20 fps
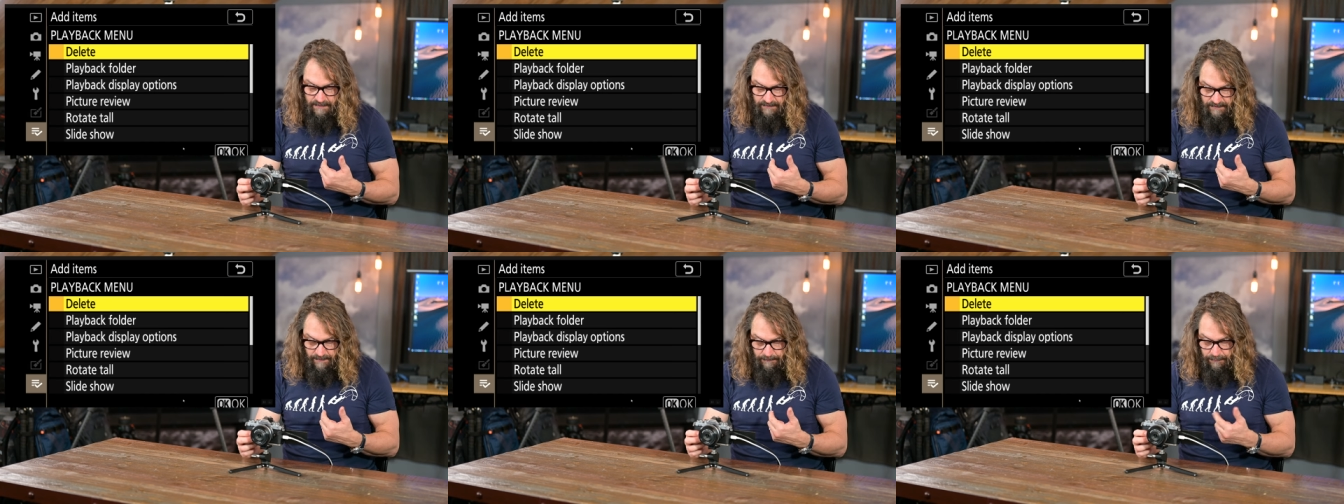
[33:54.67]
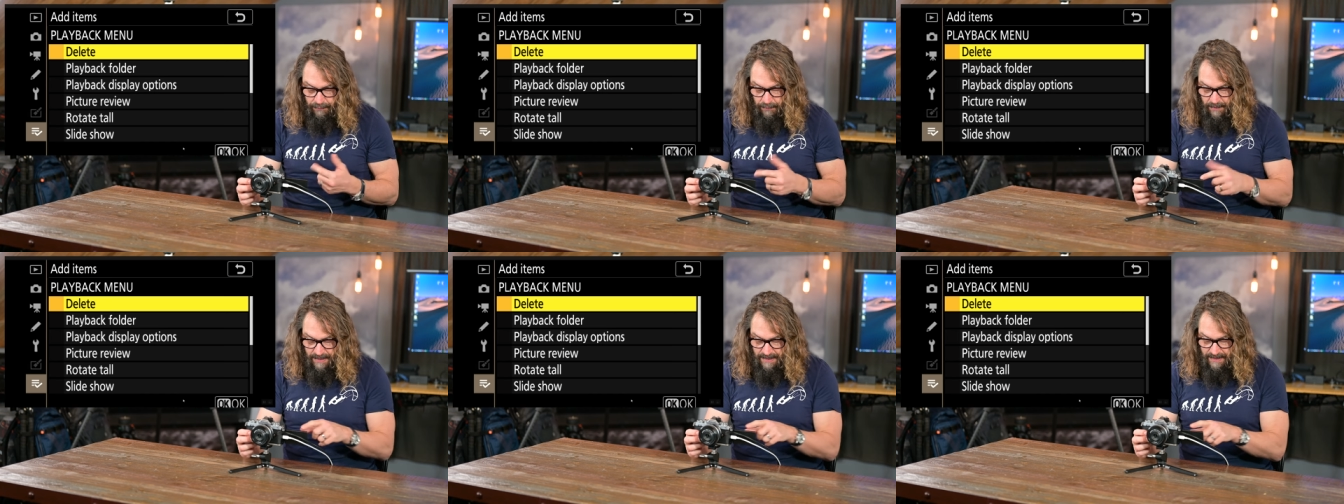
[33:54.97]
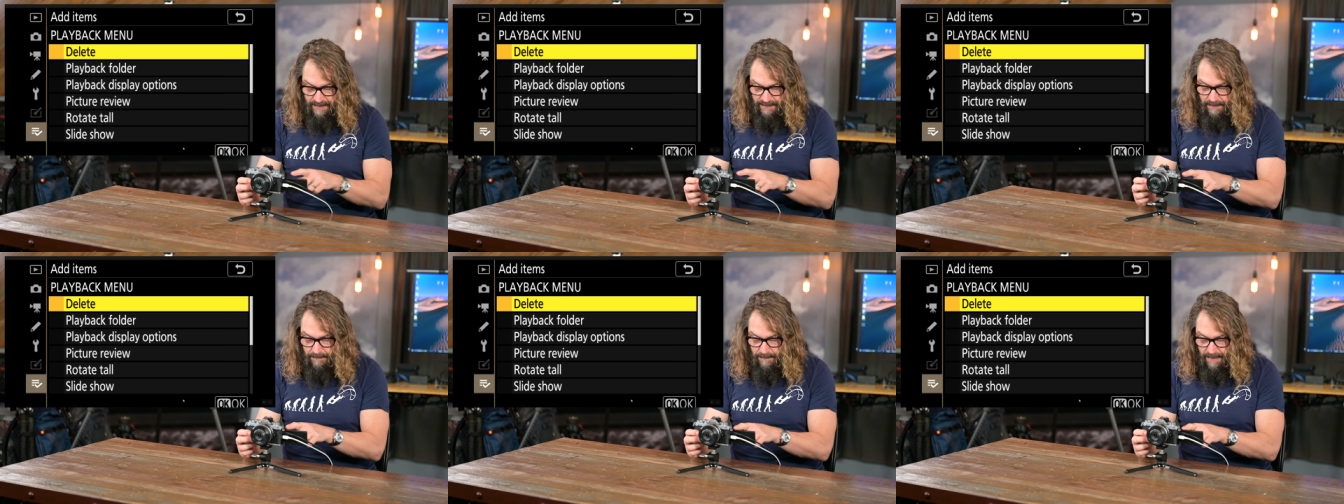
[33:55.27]
to put
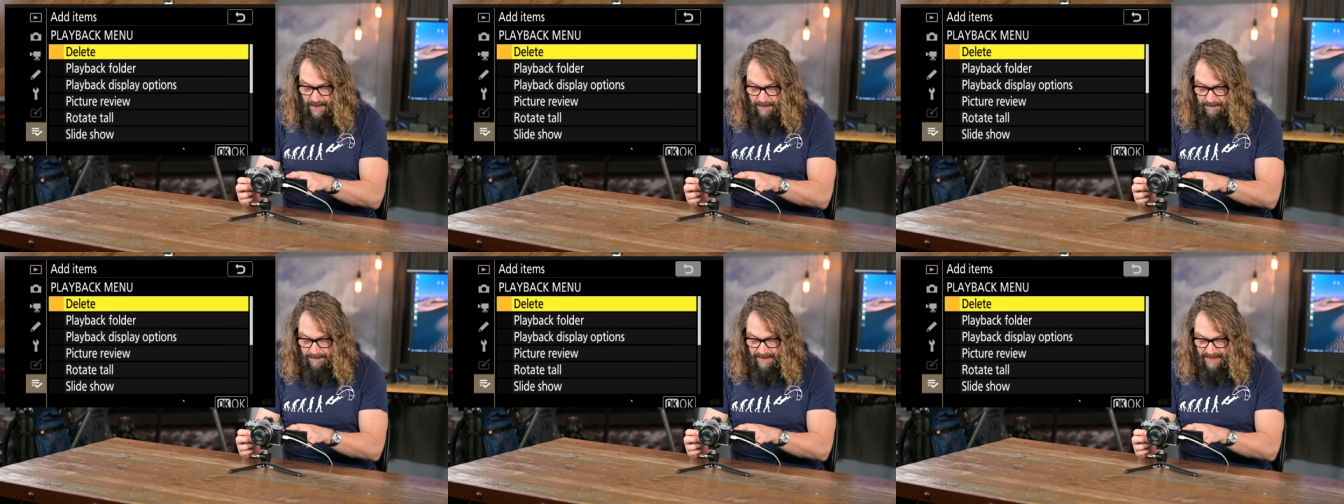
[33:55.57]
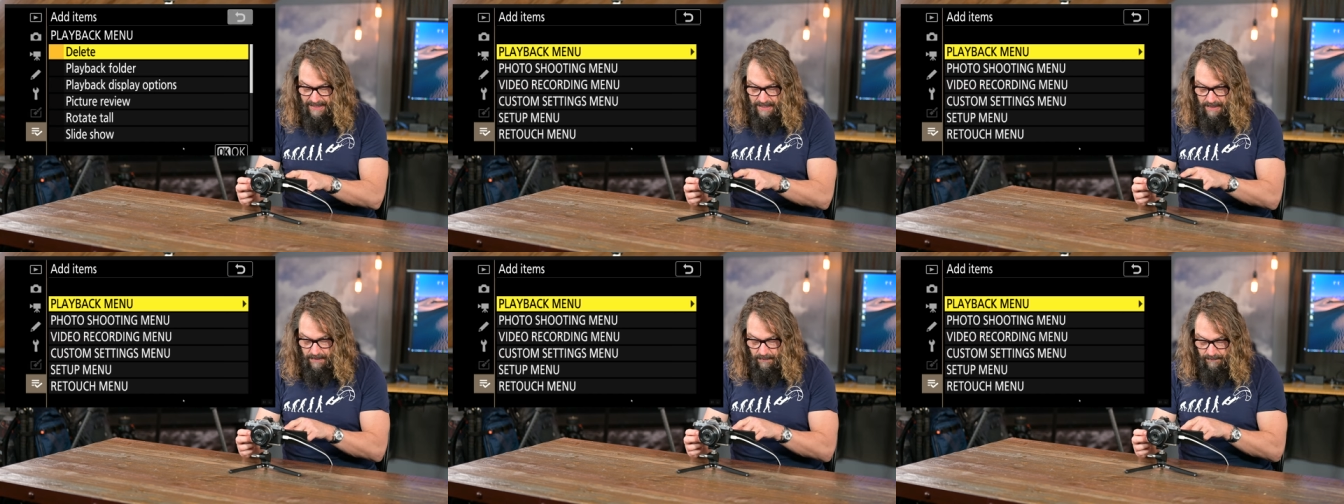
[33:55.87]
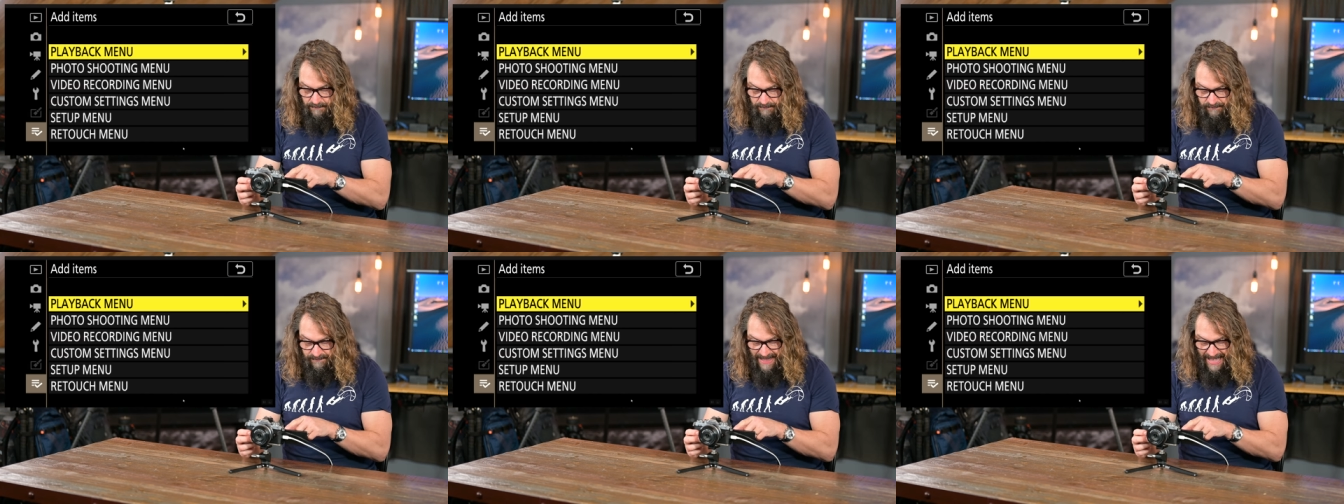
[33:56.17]
in the My
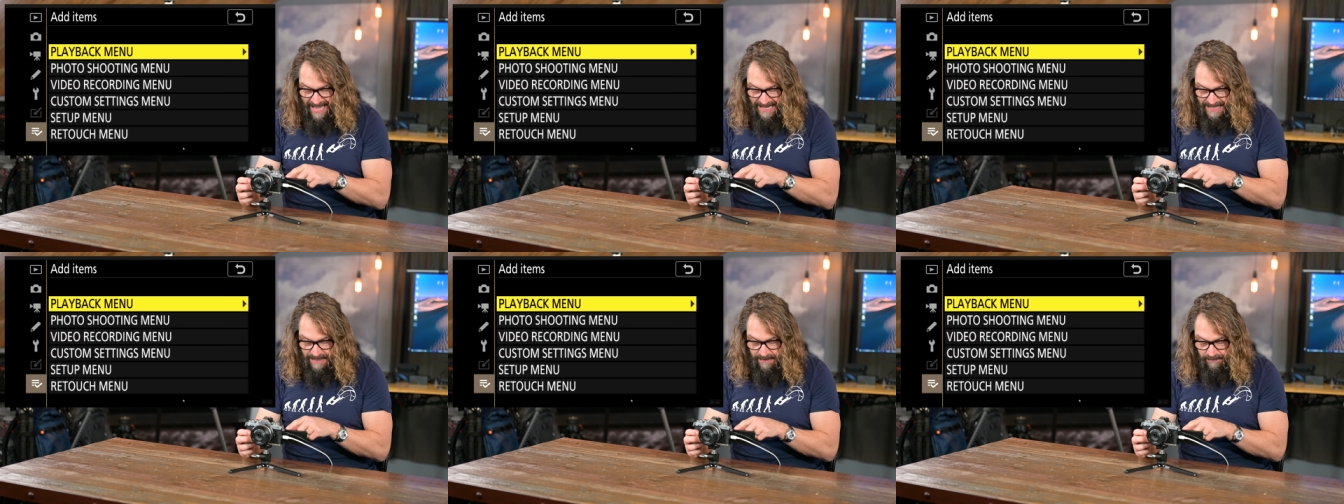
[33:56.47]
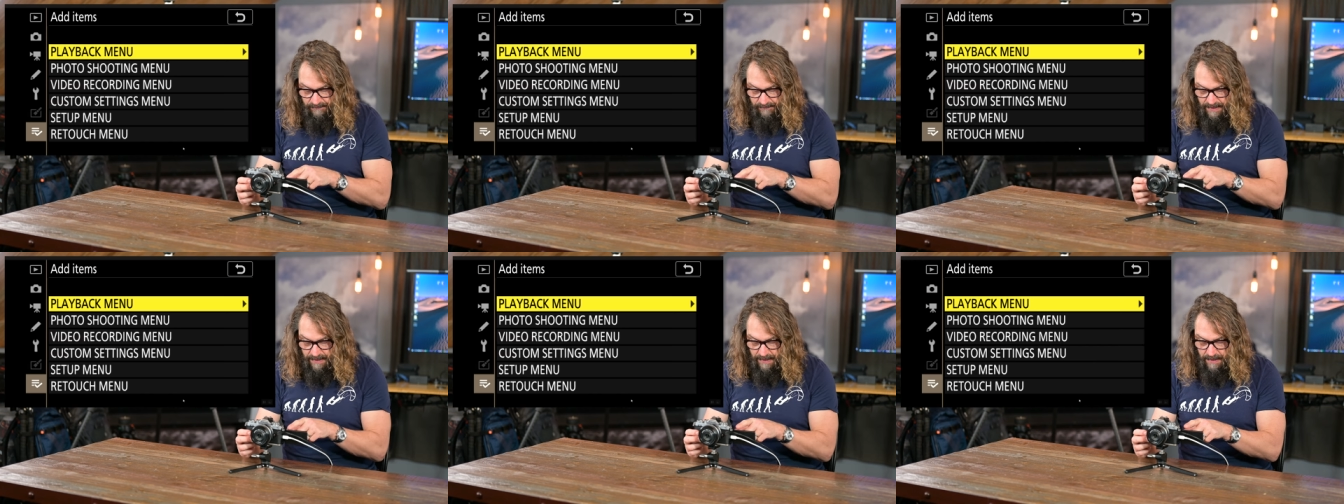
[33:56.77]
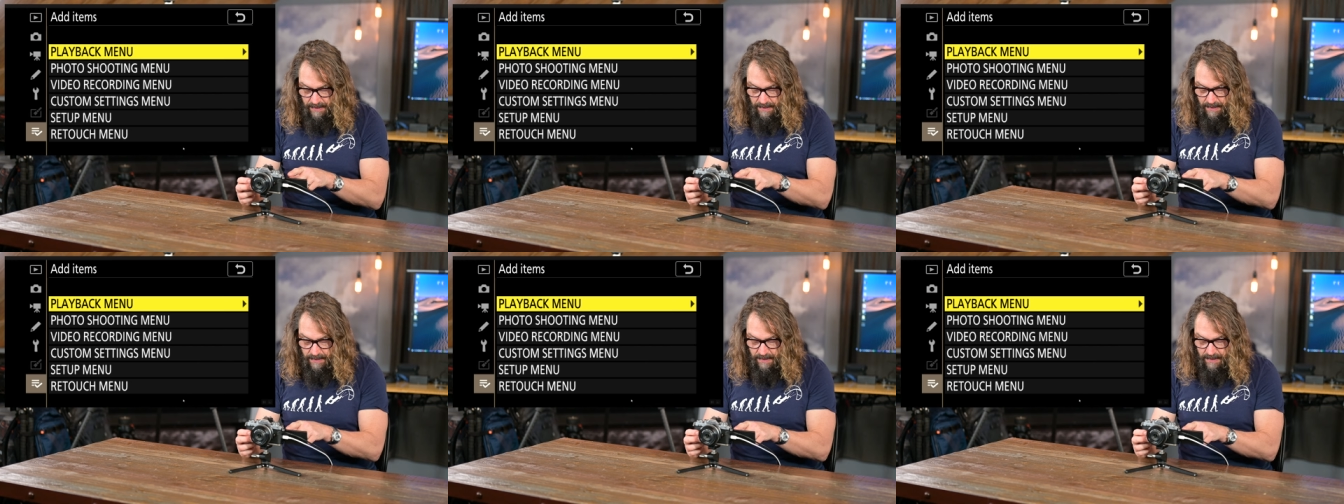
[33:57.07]
menu. It's that easy.